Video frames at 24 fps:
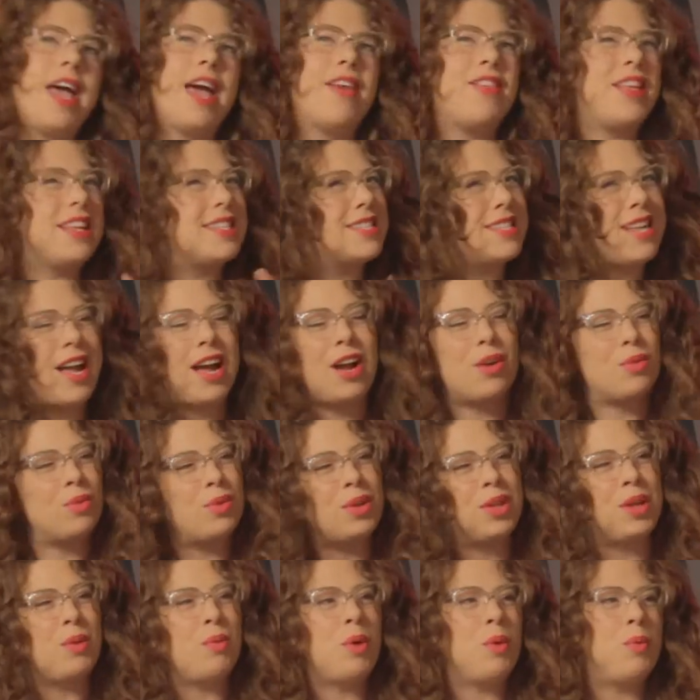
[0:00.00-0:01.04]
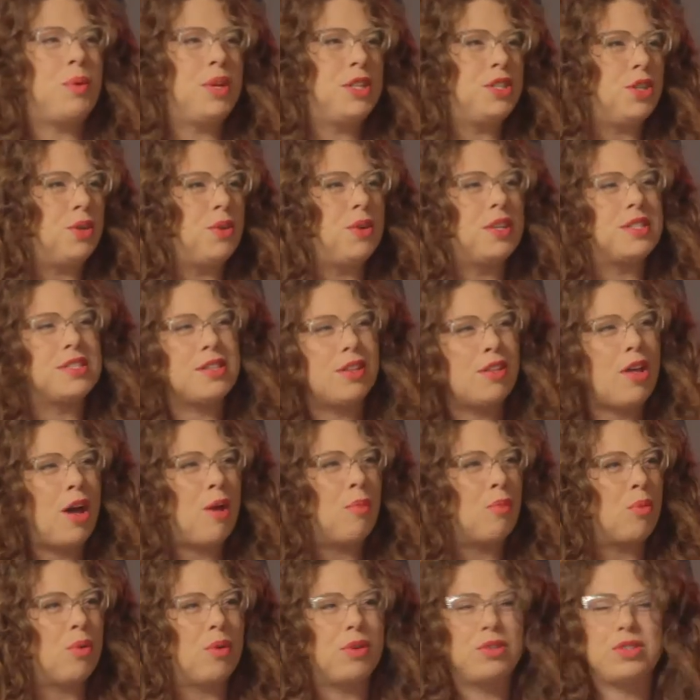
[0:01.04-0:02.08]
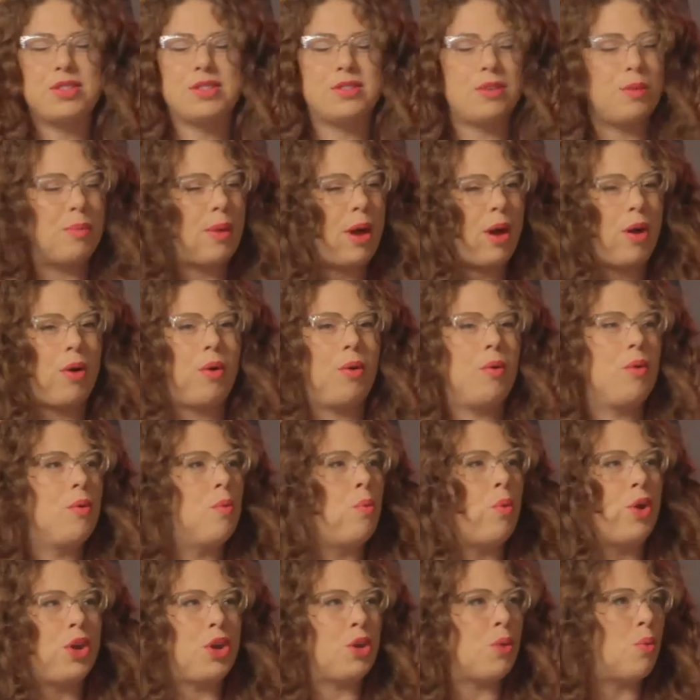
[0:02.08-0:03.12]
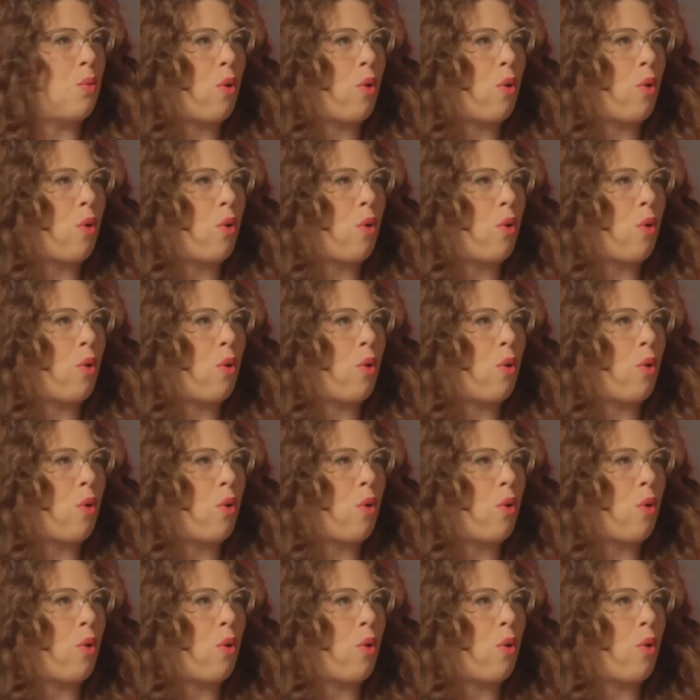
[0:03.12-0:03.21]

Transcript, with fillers: and that's not really what we do. It's a lot more just about what you